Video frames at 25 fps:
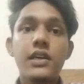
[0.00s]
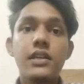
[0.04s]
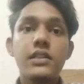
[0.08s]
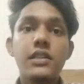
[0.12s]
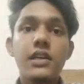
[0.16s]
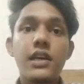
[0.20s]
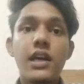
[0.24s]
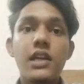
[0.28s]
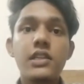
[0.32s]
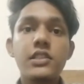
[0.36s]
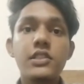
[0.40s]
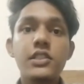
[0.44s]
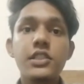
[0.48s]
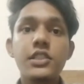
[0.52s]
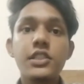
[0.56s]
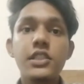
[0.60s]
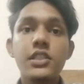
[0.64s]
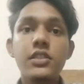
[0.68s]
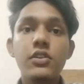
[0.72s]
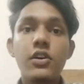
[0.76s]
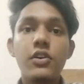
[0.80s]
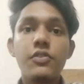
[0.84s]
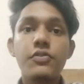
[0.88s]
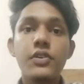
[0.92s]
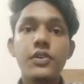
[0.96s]
The
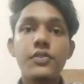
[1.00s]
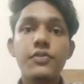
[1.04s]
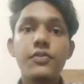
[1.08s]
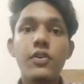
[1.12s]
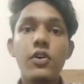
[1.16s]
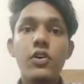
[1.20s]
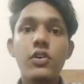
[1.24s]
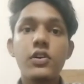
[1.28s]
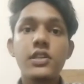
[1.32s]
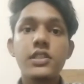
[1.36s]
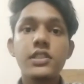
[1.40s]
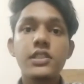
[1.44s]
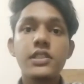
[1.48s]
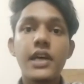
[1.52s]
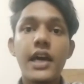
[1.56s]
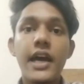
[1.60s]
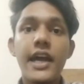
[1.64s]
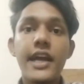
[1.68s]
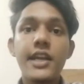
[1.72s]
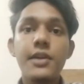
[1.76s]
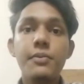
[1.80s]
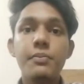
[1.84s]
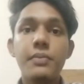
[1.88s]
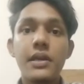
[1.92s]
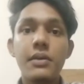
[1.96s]
construction of a focused
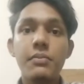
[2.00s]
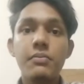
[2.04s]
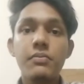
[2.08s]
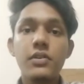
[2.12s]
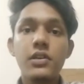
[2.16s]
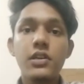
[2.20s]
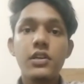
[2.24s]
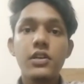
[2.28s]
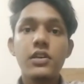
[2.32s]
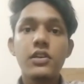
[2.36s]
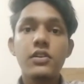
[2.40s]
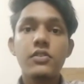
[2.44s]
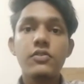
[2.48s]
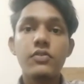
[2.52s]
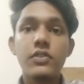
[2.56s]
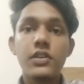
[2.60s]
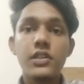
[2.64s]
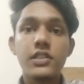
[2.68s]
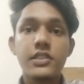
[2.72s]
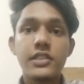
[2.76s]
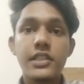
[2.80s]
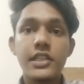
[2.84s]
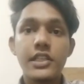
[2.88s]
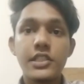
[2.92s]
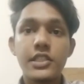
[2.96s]
ion beam
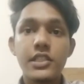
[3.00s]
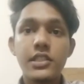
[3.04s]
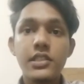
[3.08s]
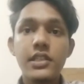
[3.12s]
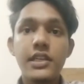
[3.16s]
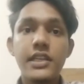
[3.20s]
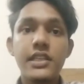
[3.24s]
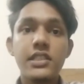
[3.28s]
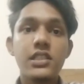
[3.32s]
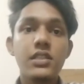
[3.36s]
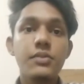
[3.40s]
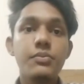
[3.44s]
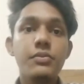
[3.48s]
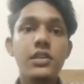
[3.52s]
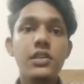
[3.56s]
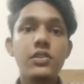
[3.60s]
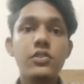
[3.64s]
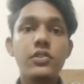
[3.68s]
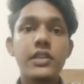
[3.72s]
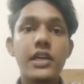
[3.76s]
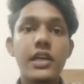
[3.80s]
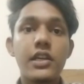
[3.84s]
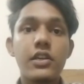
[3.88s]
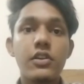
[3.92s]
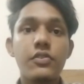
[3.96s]
workstation is similar
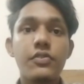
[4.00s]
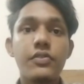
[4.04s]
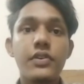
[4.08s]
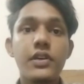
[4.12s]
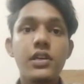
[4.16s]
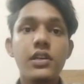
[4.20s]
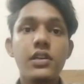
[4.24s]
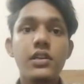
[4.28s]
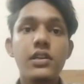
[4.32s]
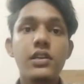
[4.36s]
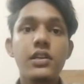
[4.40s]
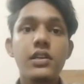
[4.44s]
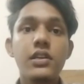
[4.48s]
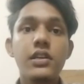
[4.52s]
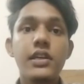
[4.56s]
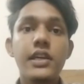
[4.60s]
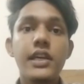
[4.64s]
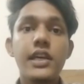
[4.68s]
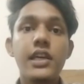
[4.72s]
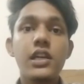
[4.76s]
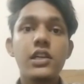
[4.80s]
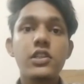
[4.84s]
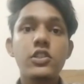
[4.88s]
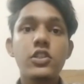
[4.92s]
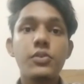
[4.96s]
to that of an
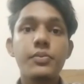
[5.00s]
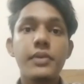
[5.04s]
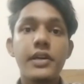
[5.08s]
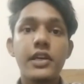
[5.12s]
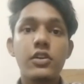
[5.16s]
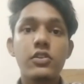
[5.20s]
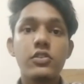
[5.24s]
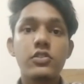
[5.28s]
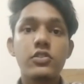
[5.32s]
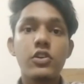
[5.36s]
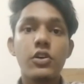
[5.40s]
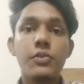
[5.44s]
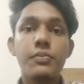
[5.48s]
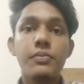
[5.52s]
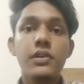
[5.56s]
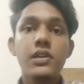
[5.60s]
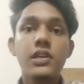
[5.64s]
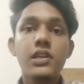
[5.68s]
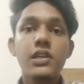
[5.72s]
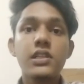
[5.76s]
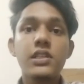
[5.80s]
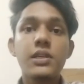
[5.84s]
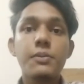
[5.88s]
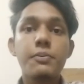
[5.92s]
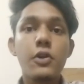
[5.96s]
electron microscope.
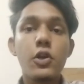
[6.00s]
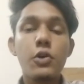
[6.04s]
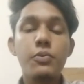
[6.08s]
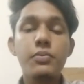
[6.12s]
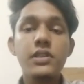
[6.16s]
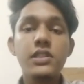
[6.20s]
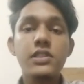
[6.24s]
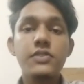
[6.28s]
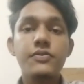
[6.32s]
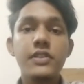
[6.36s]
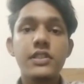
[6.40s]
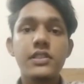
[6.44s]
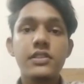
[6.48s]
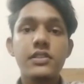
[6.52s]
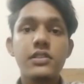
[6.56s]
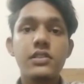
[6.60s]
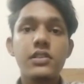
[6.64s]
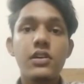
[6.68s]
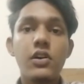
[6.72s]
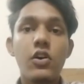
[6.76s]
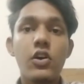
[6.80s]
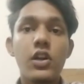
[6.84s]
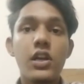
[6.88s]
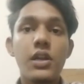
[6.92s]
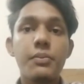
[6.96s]
The probe is fixed
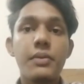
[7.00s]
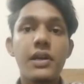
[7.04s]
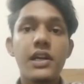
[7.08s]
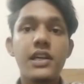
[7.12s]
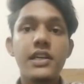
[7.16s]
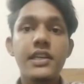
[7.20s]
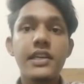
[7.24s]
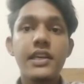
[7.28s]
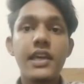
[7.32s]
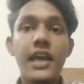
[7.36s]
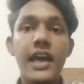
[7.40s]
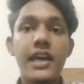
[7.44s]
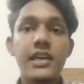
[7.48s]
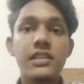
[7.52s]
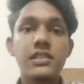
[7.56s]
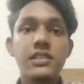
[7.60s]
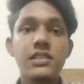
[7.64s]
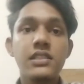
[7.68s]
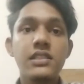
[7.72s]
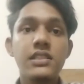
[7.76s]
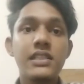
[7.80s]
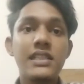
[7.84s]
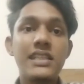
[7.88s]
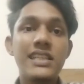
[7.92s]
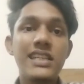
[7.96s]
on a
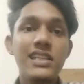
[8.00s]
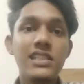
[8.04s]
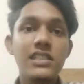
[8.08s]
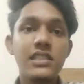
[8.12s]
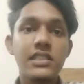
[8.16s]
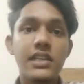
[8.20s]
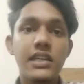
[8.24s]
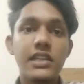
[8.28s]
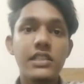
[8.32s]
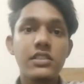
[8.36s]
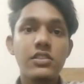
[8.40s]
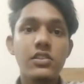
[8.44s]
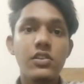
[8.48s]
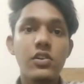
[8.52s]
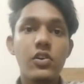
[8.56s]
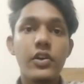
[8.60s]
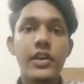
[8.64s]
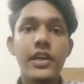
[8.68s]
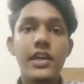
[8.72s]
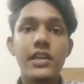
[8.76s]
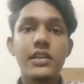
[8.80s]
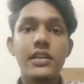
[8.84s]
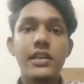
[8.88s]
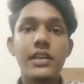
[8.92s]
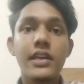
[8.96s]
multi-axis tilt stage
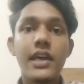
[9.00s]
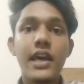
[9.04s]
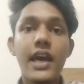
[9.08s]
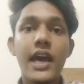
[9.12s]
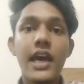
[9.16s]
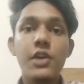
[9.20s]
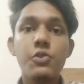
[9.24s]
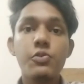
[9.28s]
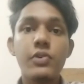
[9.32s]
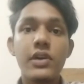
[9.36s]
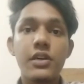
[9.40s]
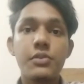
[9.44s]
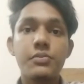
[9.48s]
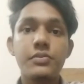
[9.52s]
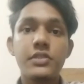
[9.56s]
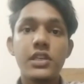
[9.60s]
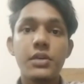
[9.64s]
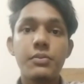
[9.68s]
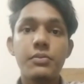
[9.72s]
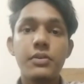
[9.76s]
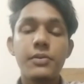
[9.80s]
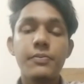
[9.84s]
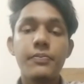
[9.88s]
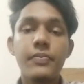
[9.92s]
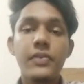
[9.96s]
located in a high vacuum
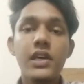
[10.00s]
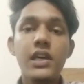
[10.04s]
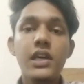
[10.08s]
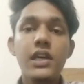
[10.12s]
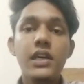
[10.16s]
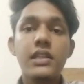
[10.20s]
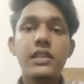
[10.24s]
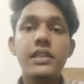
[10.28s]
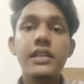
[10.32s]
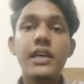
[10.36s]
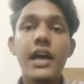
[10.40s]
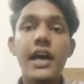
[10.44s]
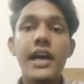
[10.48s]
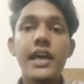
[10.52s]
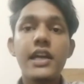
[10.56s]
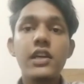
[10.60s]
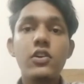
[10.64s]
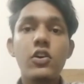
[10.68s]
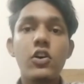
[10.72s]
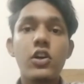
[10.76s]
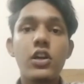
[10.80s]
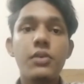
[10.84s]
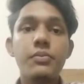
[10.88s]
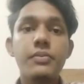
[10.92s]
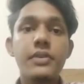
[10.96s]
chamber. The ion
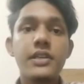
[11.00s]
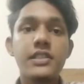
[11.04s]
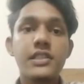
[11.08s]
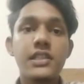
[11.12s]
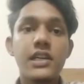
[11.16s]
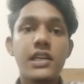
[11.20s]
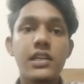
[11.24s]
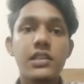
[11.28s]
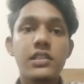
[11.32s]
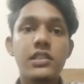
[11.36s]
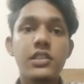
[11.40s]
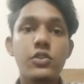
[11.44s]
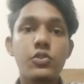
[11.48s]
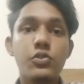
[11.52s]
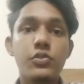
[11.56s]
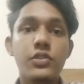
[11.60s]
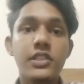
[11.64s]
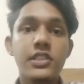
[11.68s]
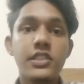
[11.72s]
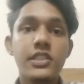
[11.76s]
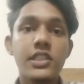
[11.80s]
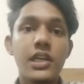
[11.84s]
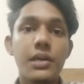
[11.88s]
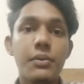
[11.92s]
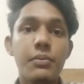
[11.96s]
column is connected to
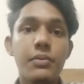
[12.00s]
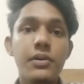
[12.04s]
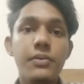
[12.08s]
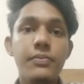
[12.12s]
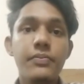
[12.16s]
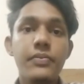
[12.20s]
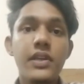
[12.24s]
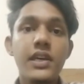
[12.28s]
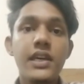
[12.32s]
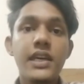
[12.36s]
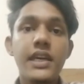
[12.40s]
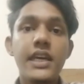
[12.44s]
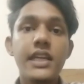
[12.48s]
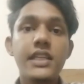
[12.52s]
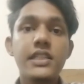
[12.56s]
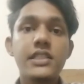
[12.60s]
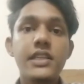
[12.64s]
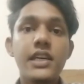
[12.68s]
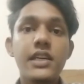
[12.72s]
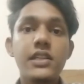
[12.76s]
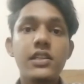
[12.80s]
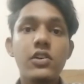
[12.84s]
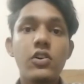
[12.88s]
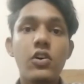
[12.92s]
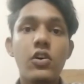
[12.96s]
this chamber.
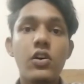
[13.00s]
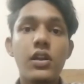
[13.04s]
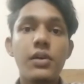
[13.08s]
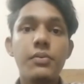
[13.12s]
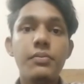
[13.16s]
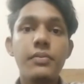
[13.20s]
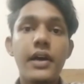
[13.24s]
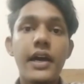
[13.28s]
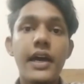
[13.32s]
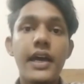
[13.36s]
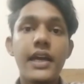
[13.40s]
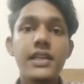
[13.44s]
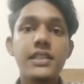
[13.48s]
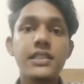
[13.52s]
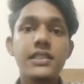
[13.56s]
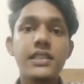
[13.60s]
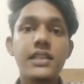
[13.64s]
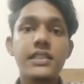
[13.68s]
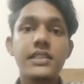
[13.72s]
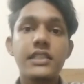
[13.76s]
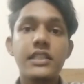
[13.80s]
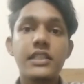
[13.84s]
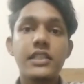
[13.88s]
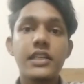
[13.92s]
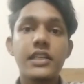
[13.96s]
Inside the column, ions
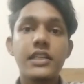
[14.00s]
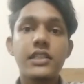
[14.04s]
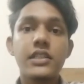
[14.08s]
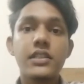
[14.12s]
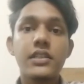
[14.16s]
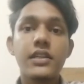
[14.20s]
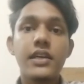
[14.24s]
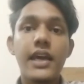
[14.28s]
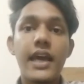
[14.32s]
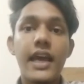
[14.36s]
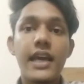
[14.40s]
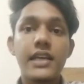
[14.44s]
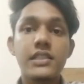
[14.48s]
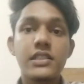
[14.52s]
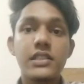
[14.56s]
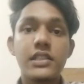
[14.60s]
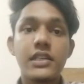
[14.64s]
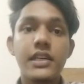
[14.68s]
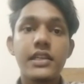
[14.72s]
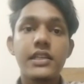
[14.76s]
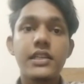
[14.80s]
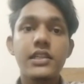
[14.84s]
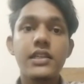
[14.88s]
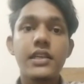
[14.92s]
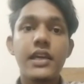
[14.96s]
are generated,
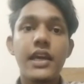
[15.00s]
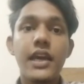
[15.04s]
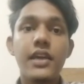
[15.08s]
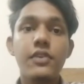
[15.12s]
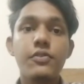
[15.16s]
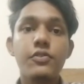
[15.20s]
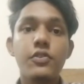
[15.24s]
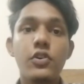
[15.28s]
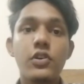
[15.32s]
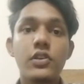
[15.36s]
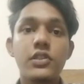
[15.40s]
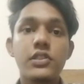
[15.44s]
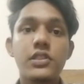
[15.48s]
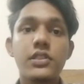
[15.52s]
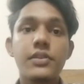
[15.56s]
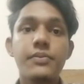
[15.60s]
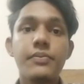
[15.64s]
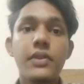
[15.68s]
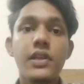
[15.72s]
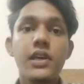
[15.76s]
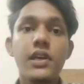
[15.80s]
accelerated, and focused.